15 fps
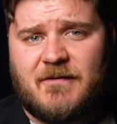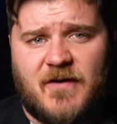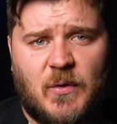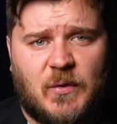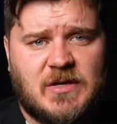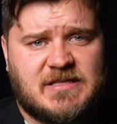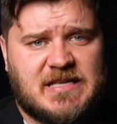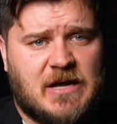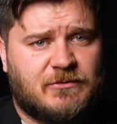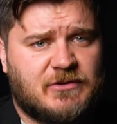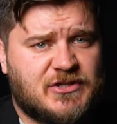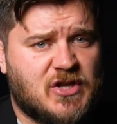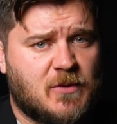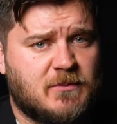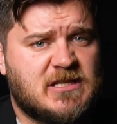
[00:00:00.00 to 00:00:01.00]
focus down to
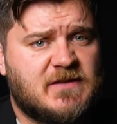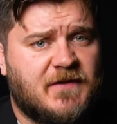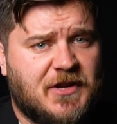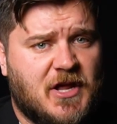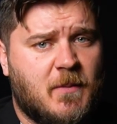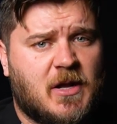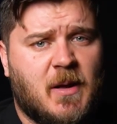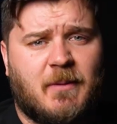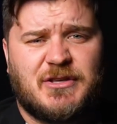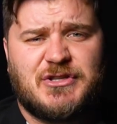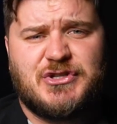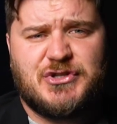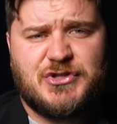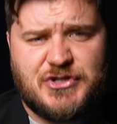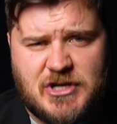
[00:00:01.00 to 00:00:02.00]
stop this video becoming
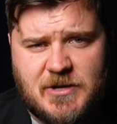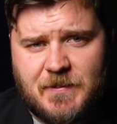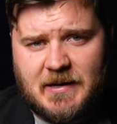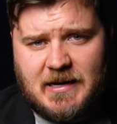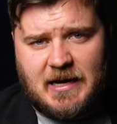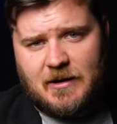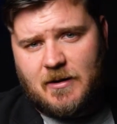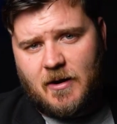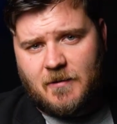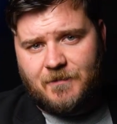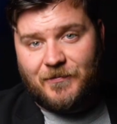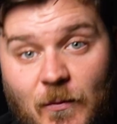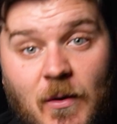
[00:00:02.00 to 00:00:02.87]
stupidly long?